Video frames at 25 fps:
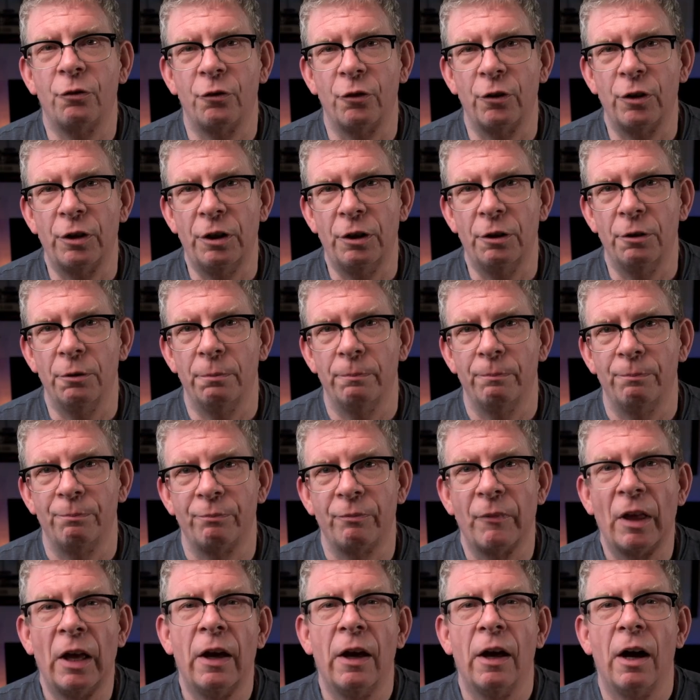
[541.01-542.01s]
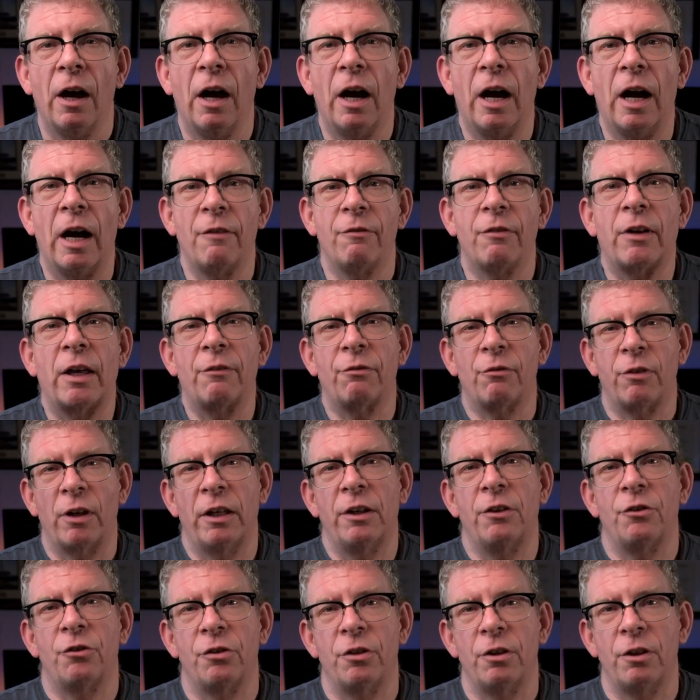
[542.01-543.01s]
for you? I've left
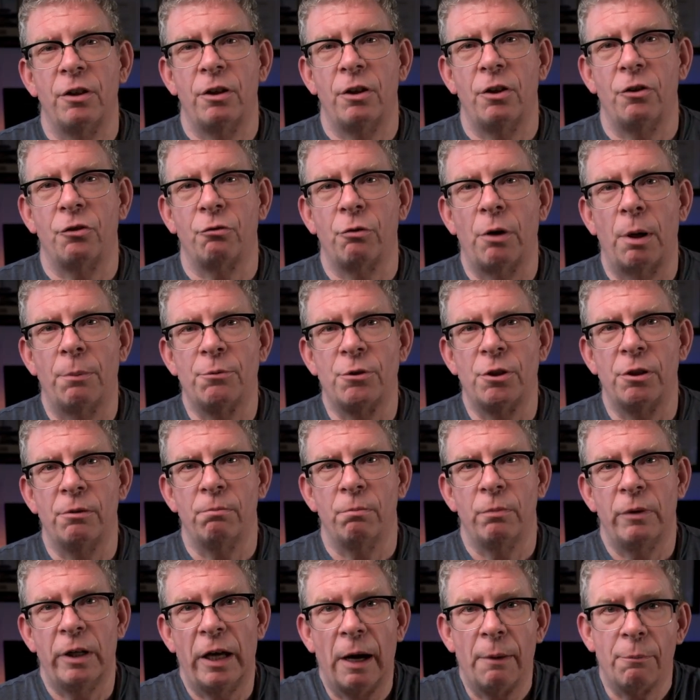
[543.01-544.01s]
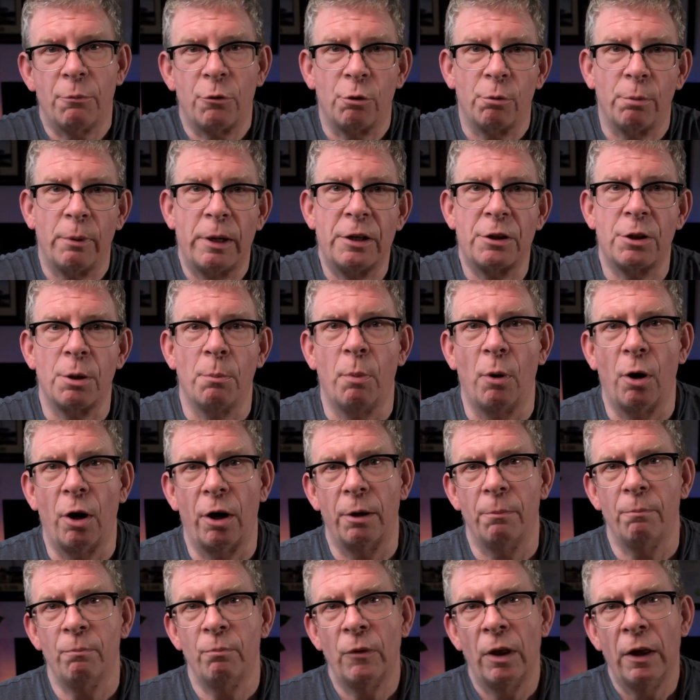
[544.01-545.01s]
links in the description. Yep, they're way at the
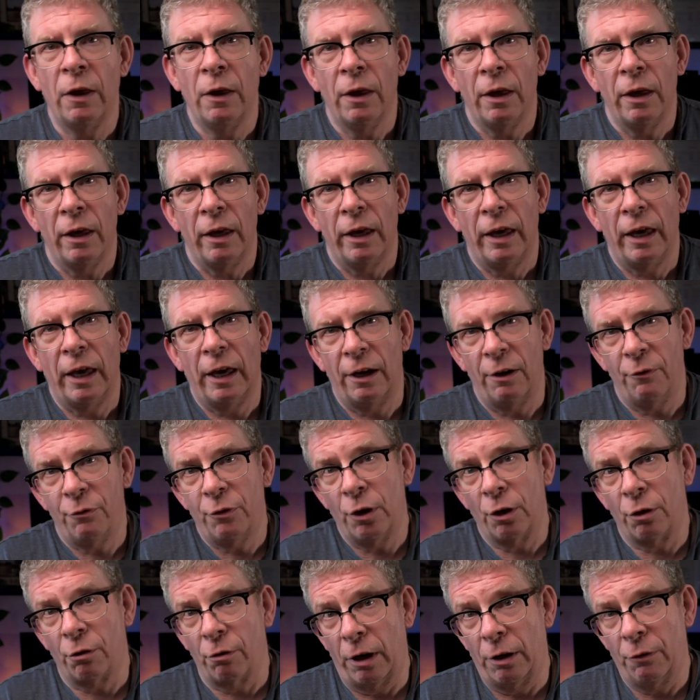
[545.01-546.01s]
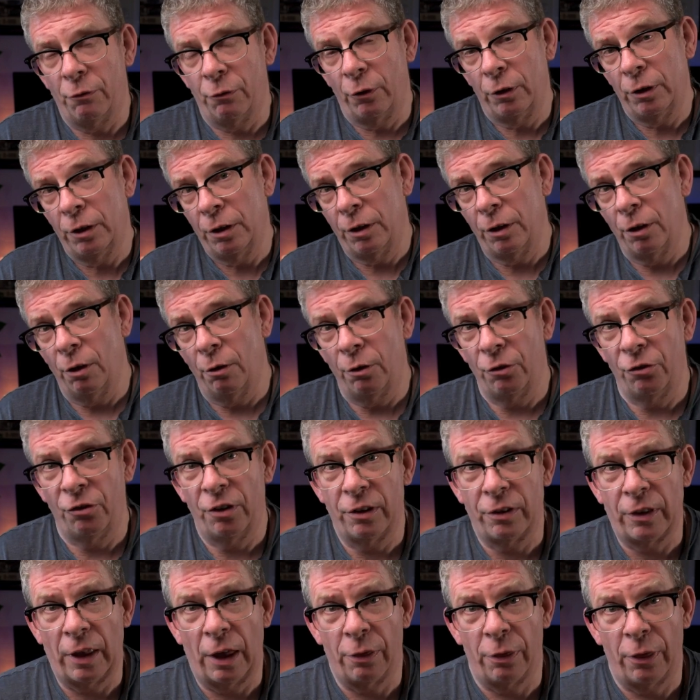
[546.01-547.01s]
bottom. And if you're grateful, you can always
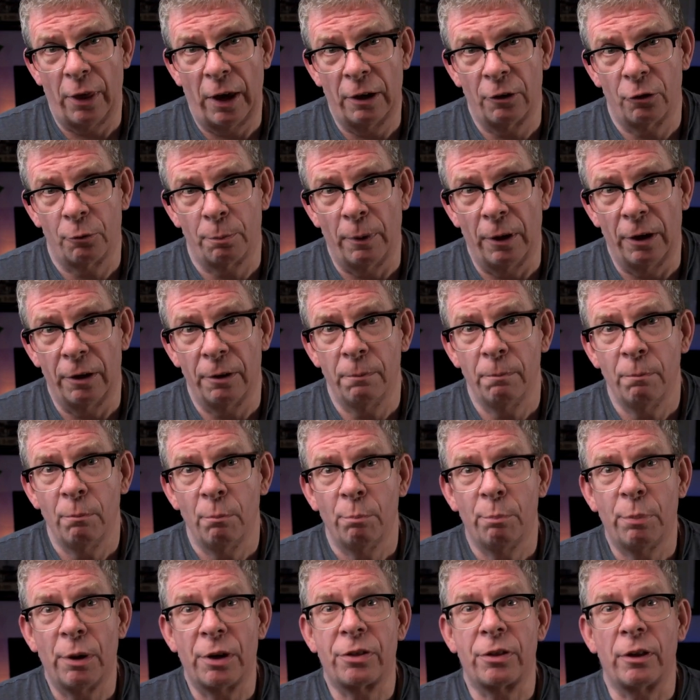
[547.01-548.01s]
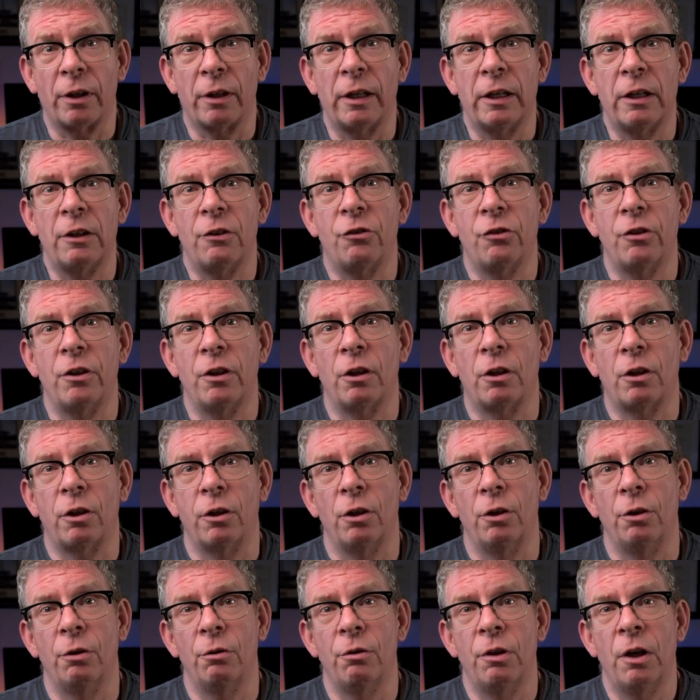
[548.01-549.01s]
hit that thanks button. But the links
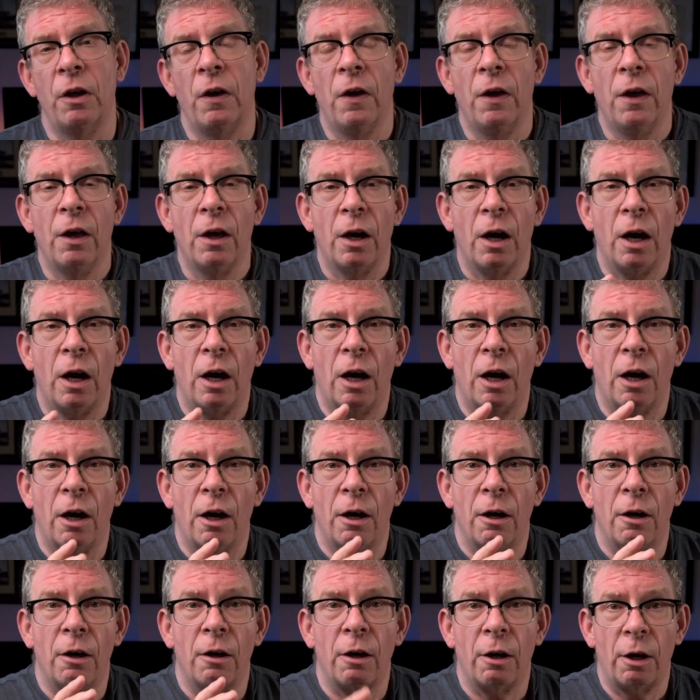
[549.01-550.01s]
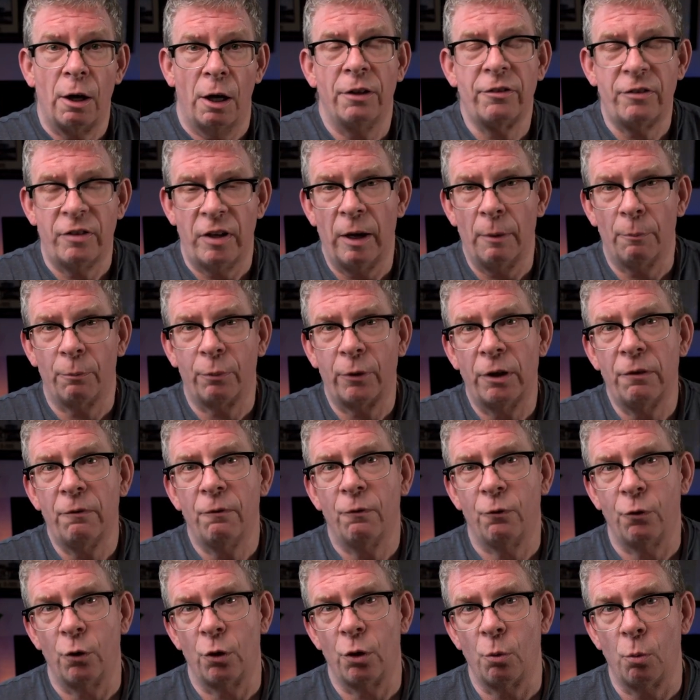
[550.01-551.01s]
include a template
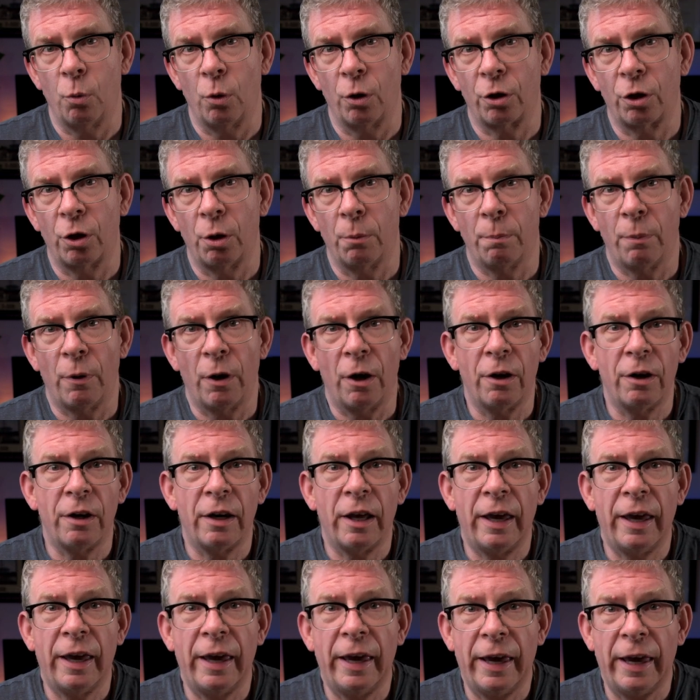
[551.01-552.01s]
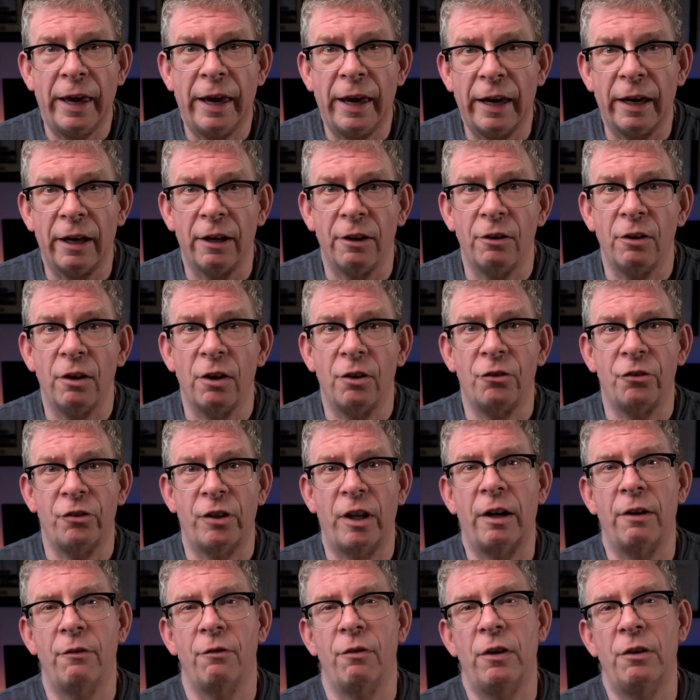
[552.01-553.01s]
for the worker part and a
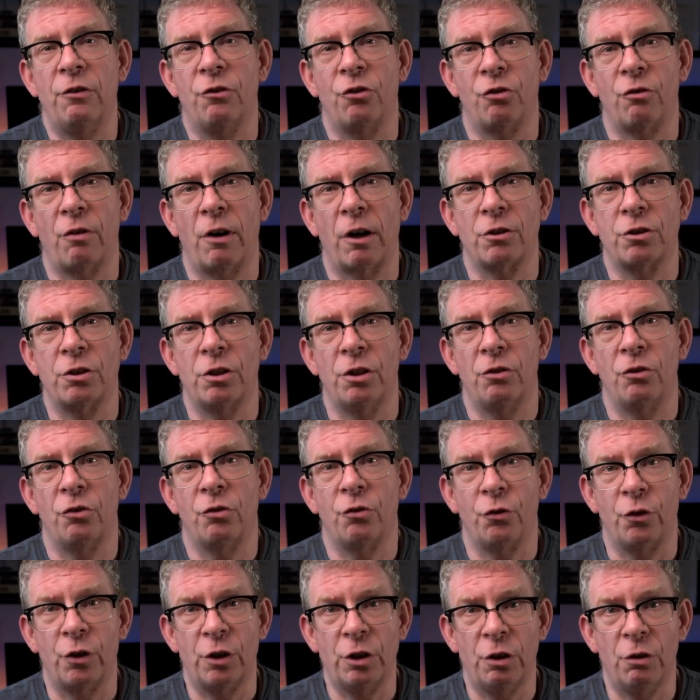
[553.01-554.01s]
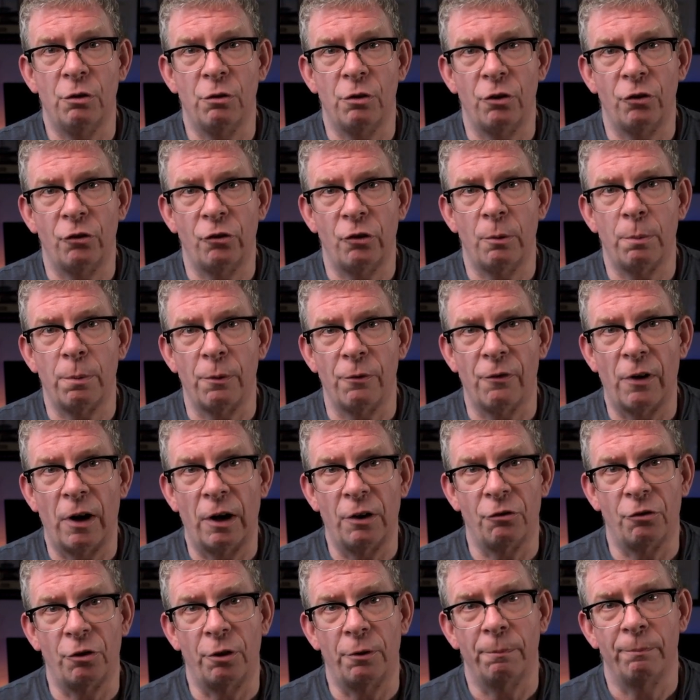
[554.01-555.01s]
set of instructions for you, the
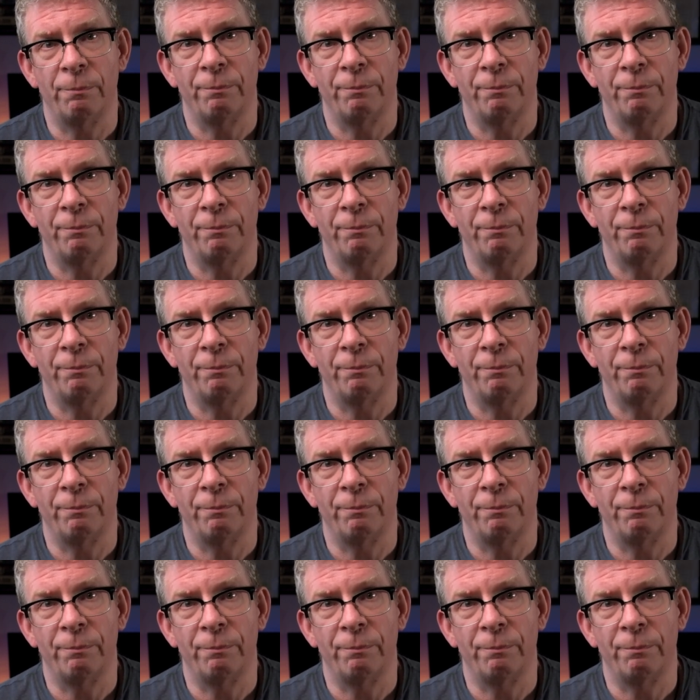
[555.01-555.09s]
supervisor.